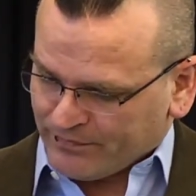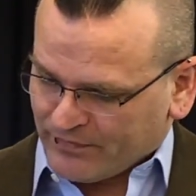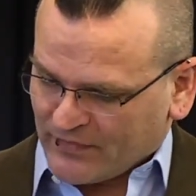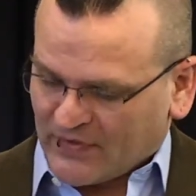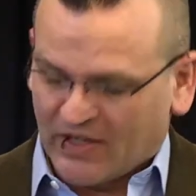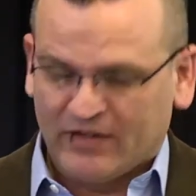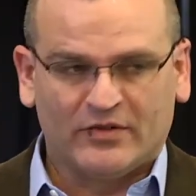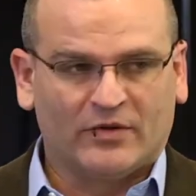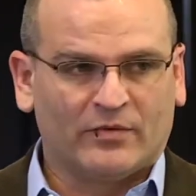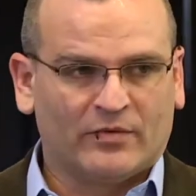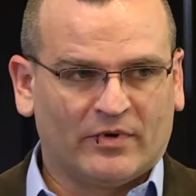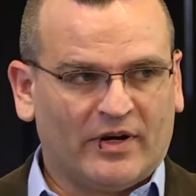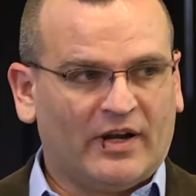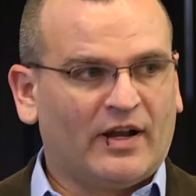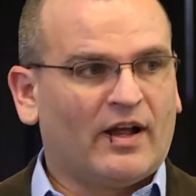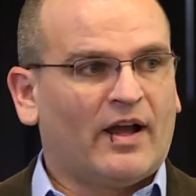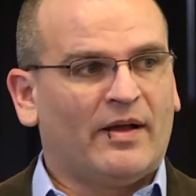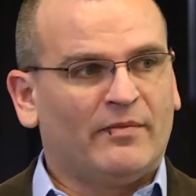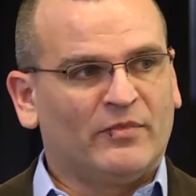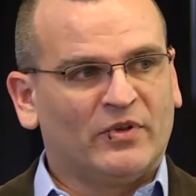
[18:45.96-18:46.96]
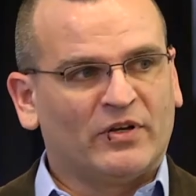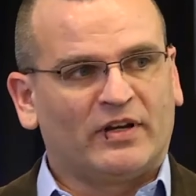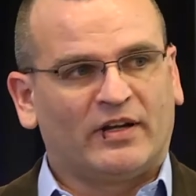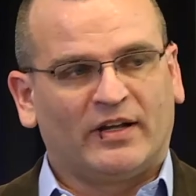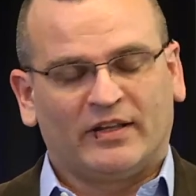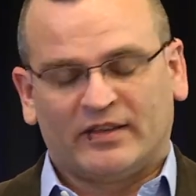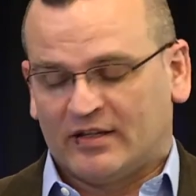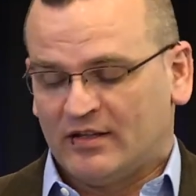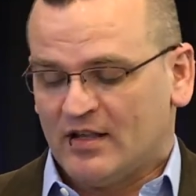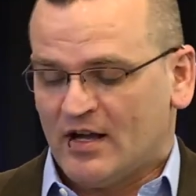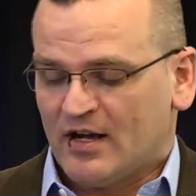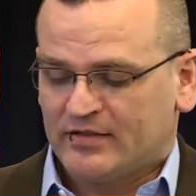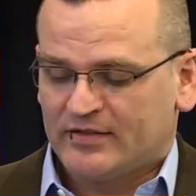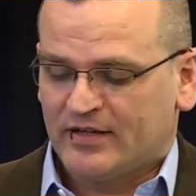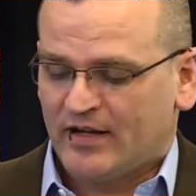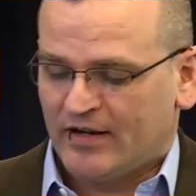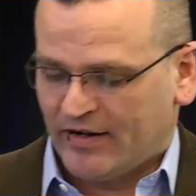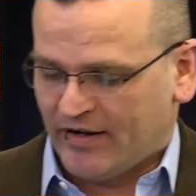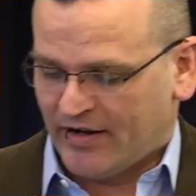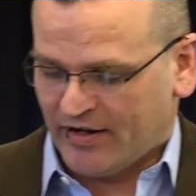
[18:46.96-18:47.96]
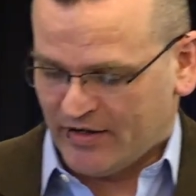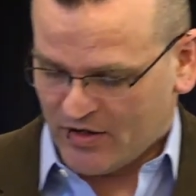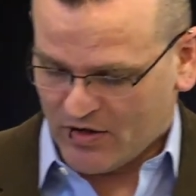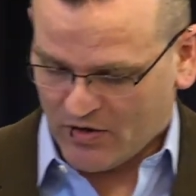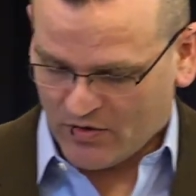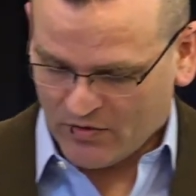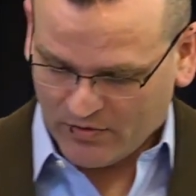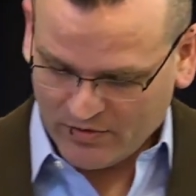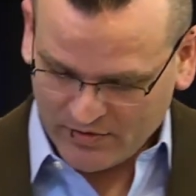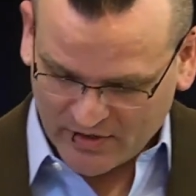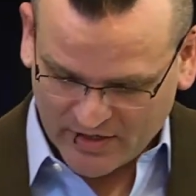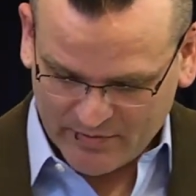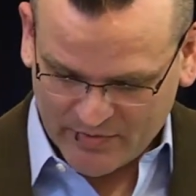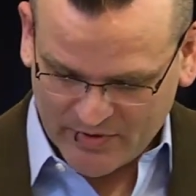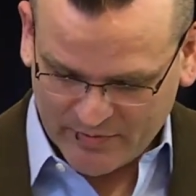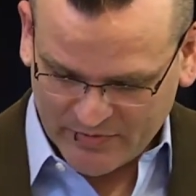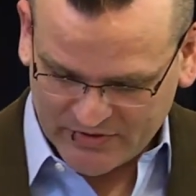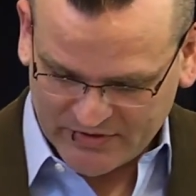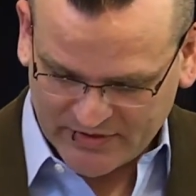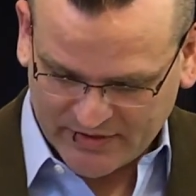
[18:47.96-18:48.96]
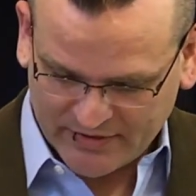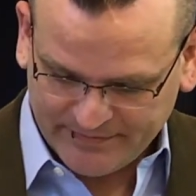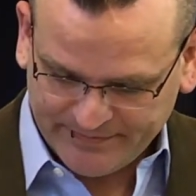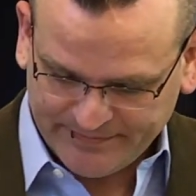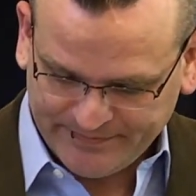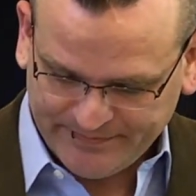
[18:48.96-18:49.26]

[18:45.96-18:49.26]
And don't worry, I'm looking at the clock, Don, and I know I'm almost done.